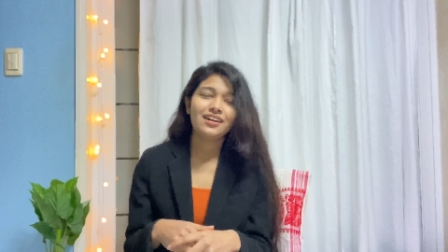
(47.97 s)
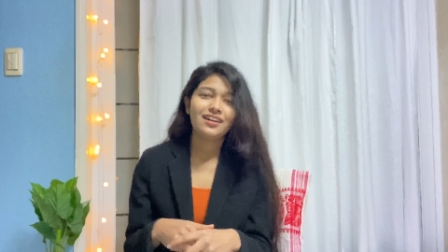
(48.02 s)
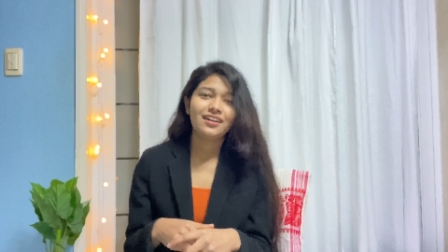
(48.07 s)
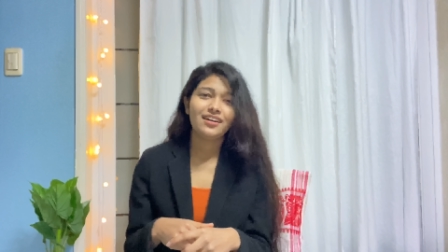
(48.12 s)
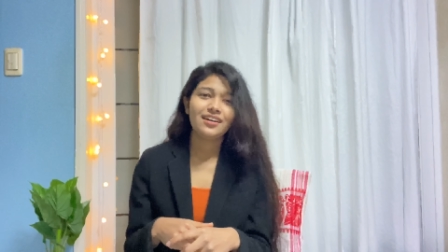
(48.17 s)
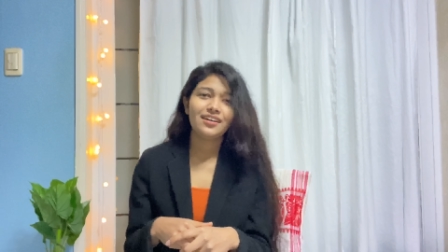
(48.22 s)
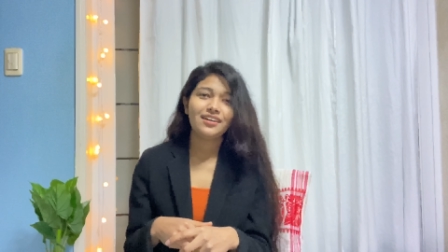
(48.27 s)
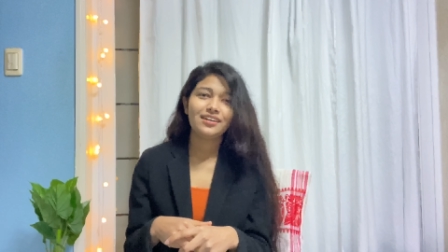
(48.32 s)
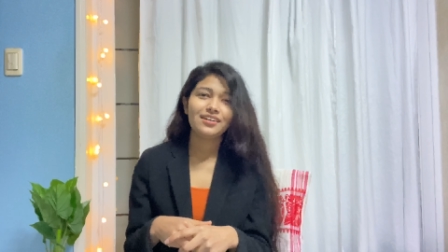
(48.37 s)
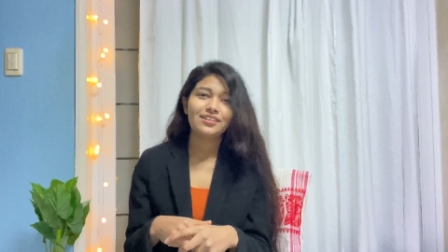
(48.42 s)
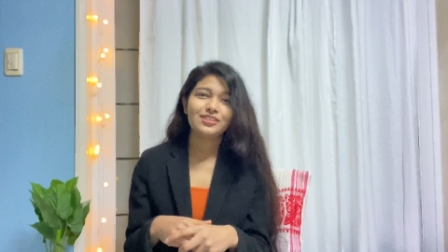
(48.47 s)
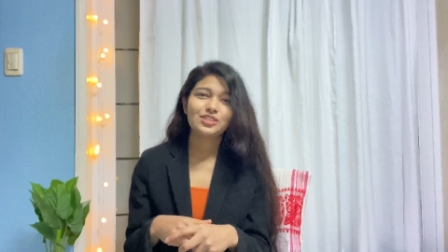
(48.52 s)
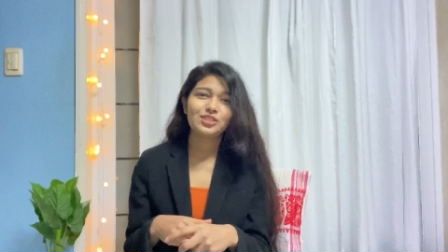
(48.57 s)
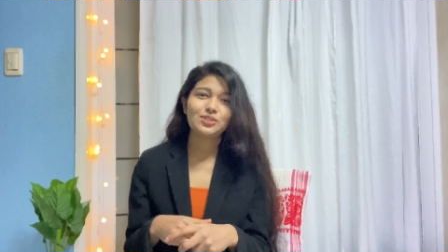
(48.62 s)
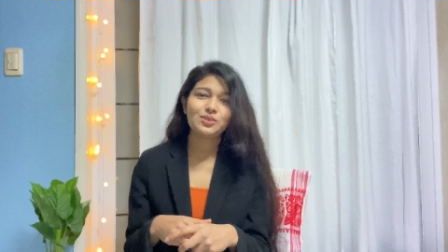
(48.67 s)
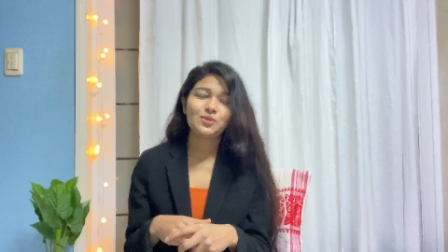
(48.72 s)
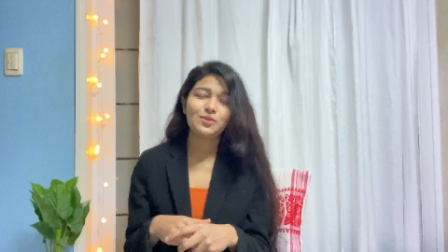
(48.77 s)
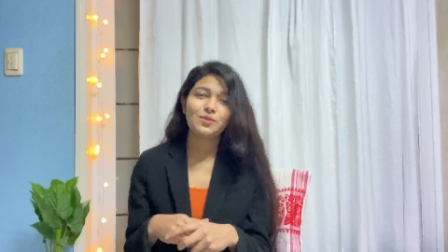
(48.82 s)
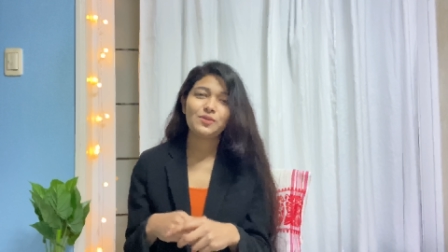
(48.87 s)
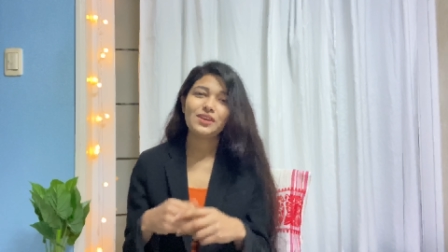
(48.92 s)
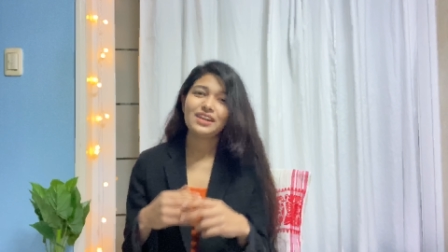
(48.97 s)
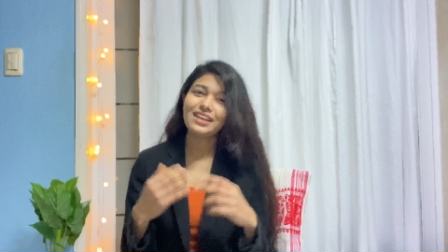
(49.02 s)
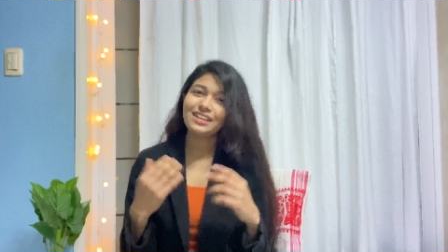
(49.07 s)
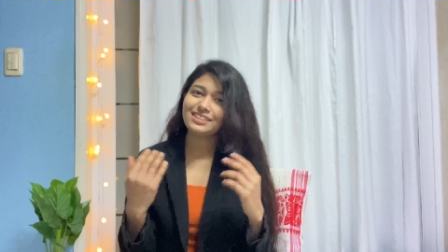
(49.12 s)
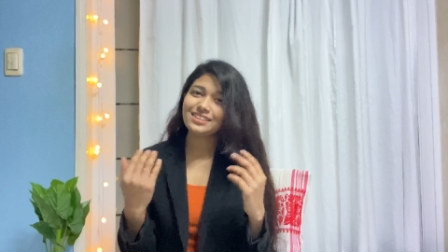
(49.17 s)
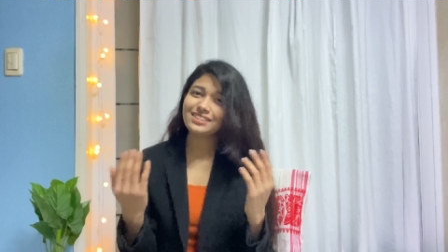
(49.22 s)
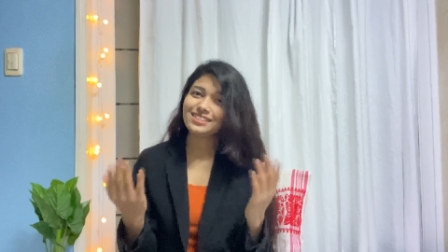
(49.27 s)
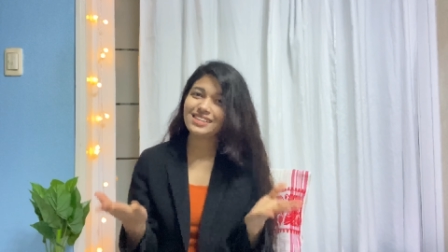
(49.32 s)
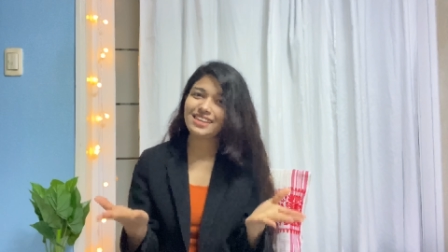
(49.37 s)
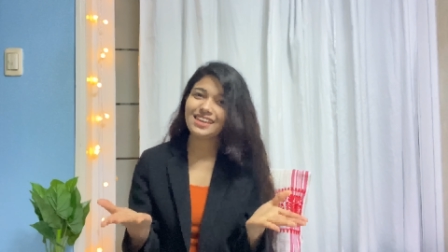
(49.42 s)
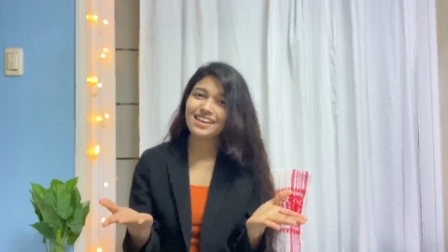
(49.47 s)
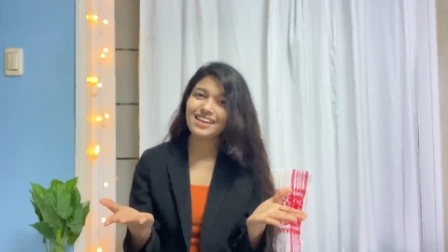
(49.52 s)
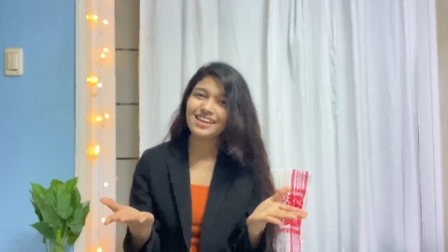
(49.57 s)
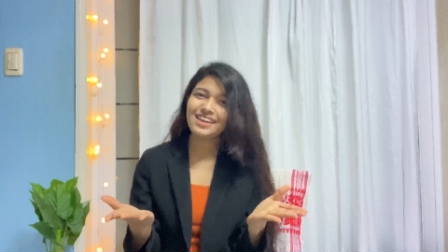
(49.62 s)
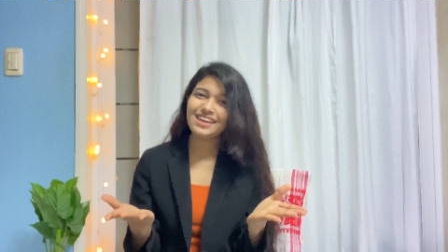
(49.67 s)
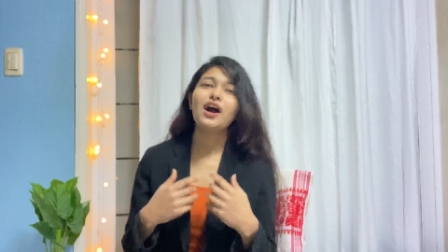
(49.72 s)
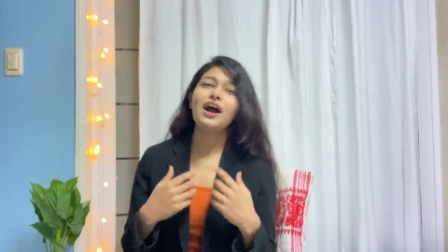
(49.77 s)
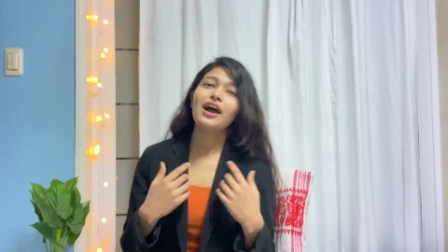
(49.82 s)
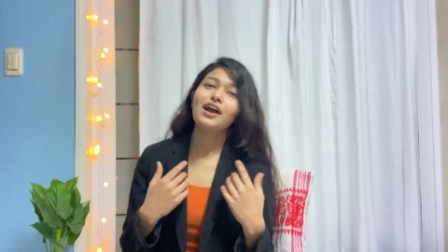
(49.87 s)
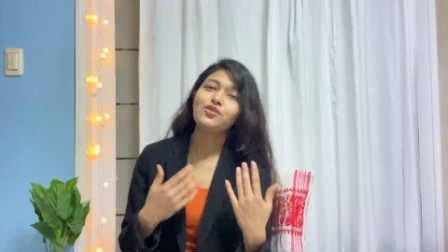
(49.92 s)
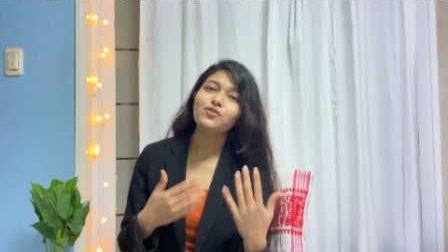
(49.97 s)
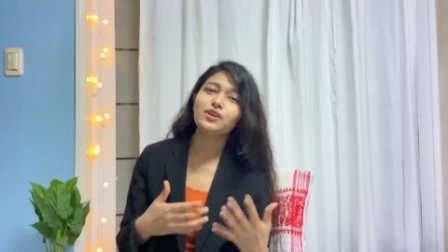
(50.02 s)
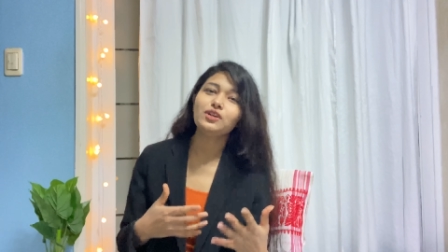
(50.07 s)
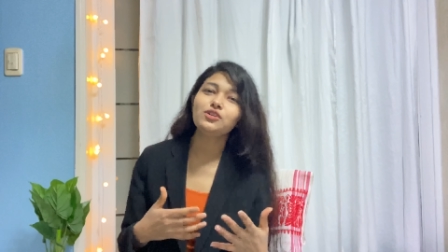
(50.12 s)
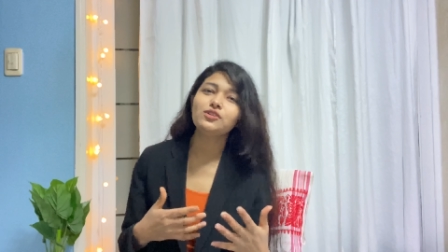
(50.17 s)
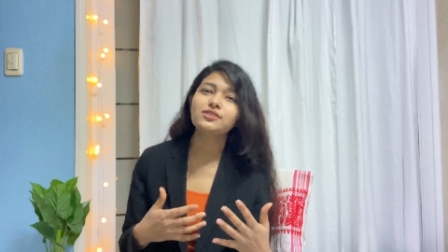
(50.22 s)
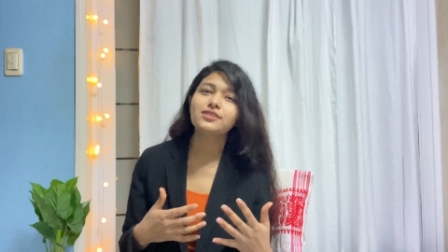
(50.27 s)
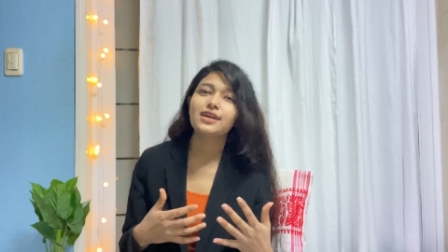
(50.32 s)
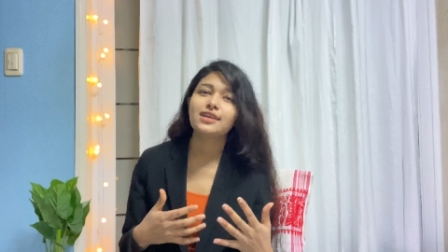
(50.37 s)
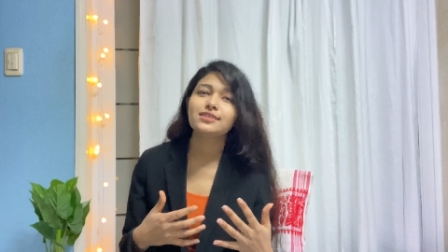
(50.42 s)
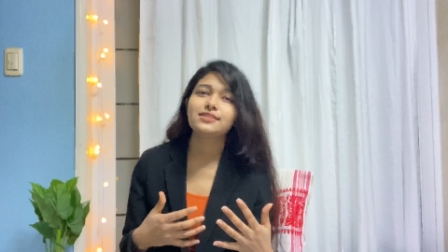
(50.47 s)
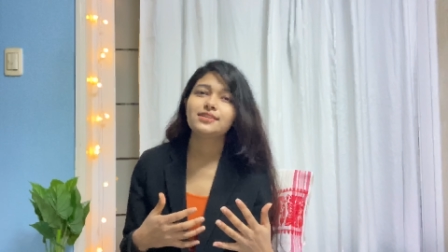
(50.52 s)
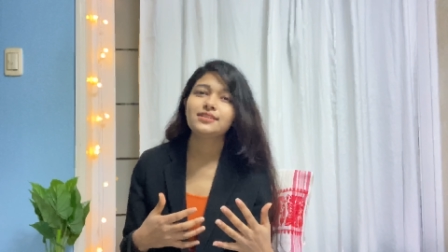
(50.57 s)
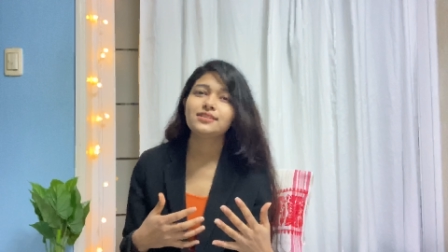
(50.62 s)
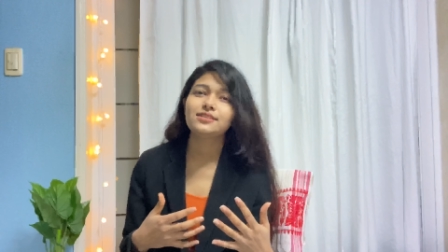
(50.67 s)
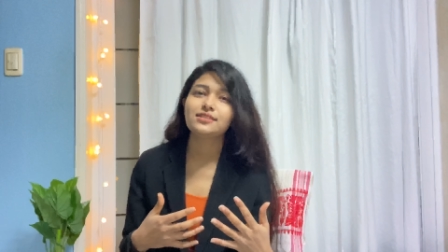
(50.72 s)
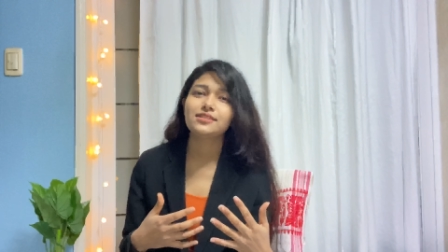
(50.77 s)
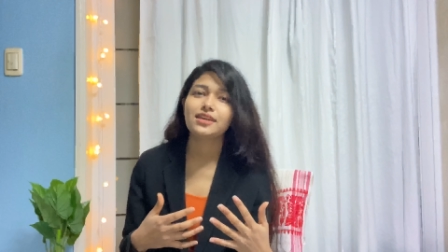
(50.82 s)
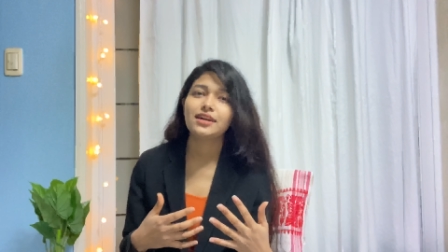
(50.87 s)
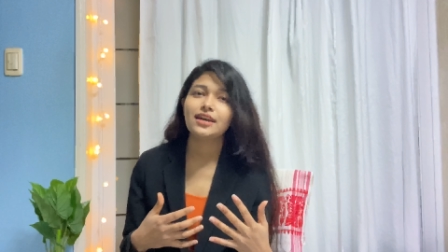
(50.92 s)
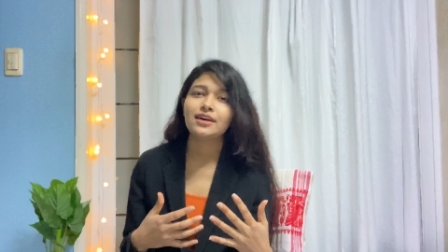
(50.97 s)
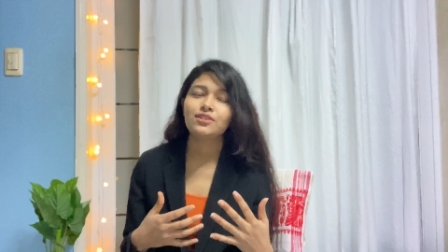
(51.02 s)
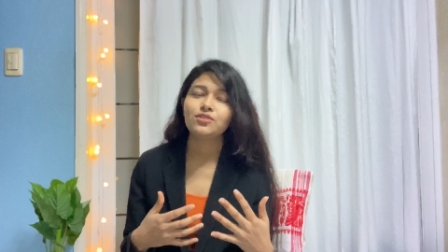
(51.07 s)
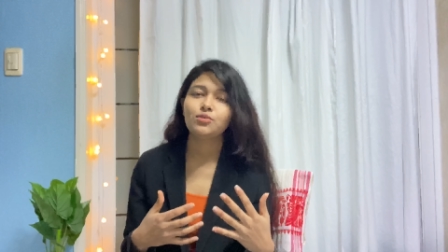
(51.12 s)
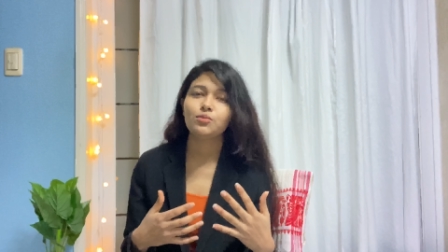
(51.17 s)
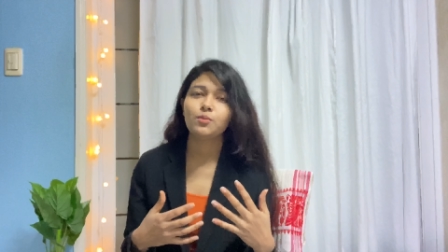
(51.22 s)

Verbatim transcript: uh, so let's see I want to suggest that